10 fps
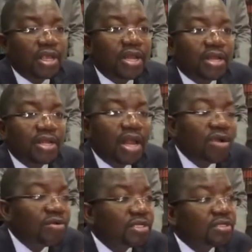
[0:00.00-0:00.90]
and
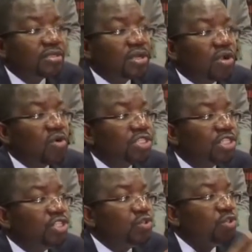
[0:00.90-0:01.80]
renowned
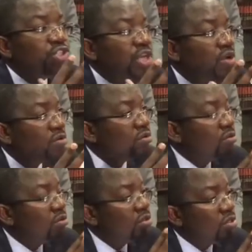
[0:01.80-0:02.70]
constitutional
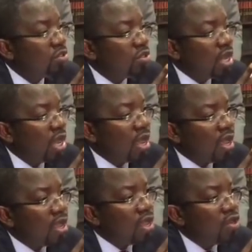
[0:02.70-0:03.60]

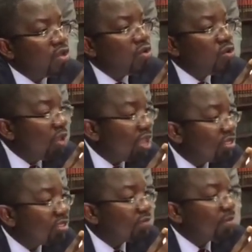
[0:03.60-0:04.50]
law
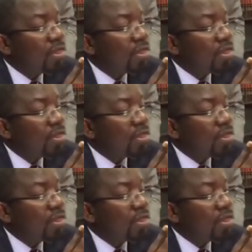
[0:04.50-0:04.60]
lawyers,